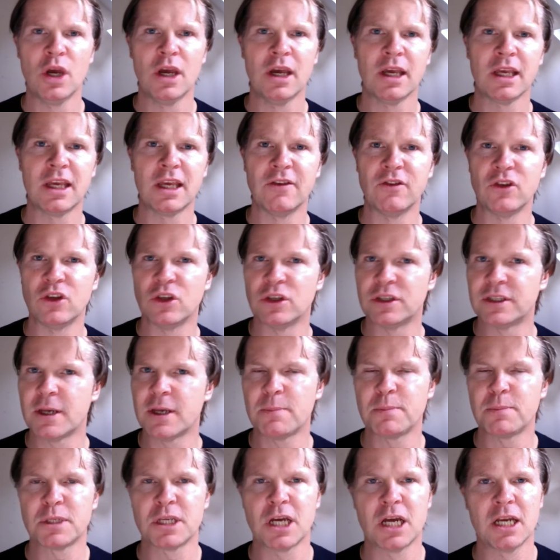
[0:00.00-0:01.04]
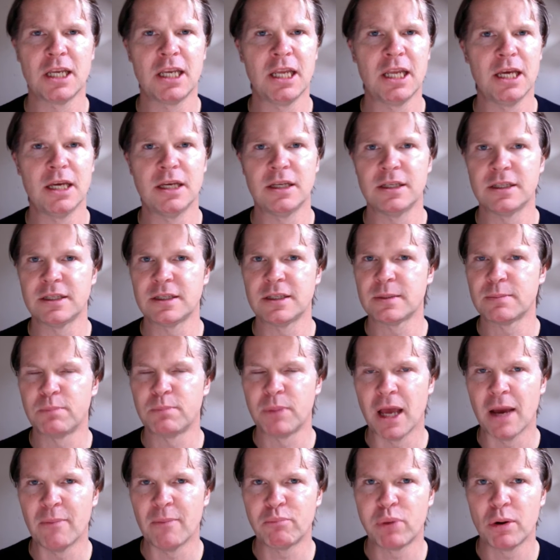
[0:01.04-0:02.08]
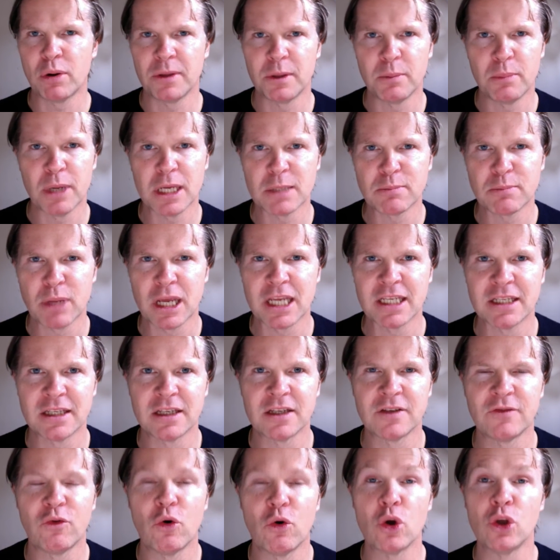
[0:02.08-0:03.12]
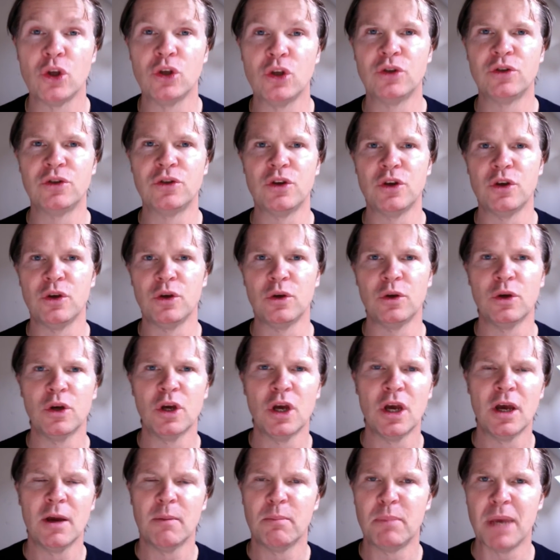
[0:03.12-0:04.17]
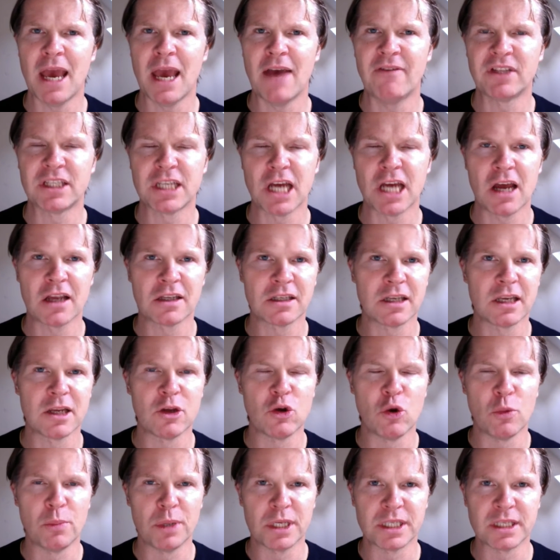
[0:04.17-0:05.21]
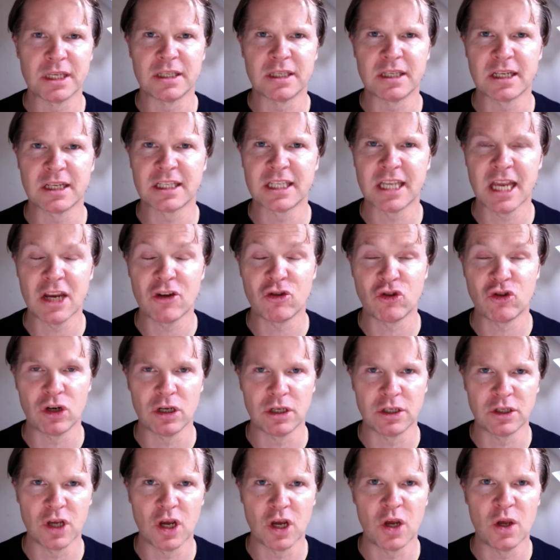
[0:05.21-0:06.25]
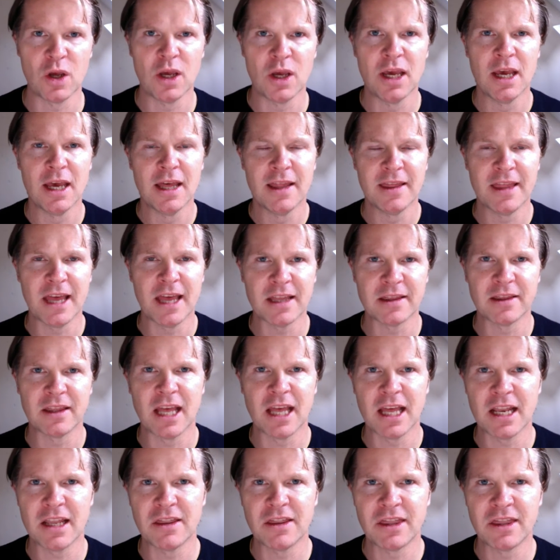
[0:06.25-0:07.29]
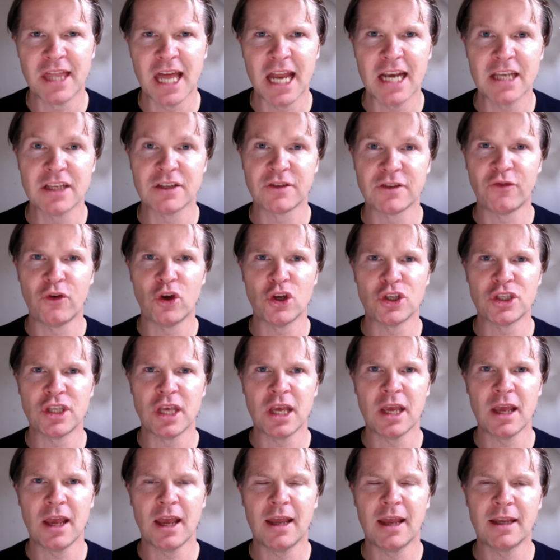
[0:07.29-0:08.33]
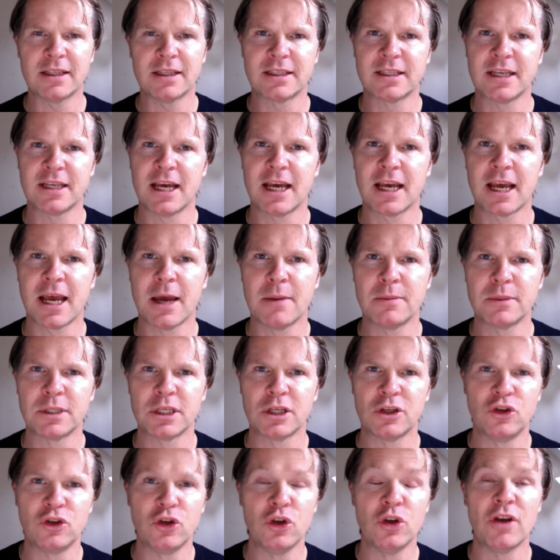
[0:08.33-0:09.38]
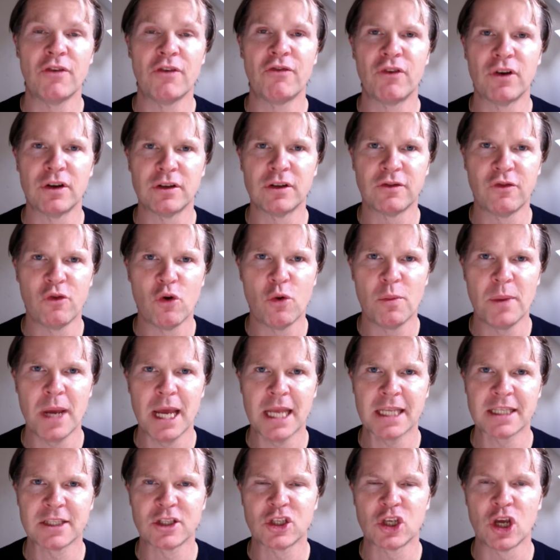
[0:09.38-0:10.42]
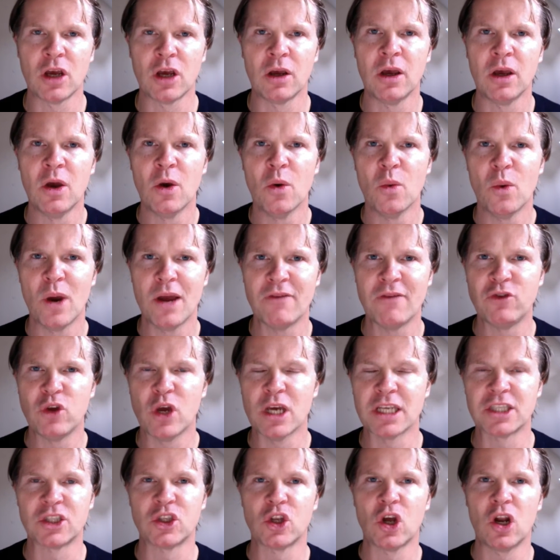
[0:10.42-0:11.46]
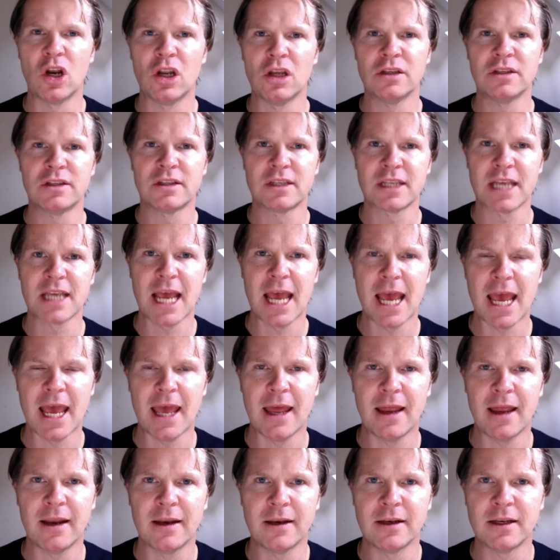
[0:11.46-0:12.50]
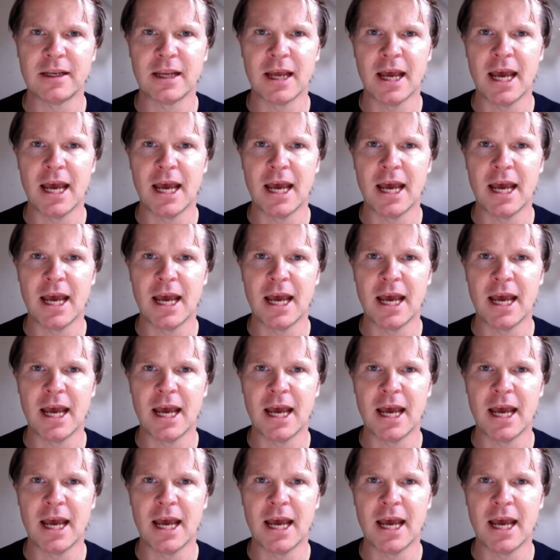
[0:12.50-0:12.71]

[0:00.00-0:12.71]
giving you tips, ideas, probably the best places for you to be advertising your business, etc. So that is the first thing. It comes in two different formats. So we have US dollars and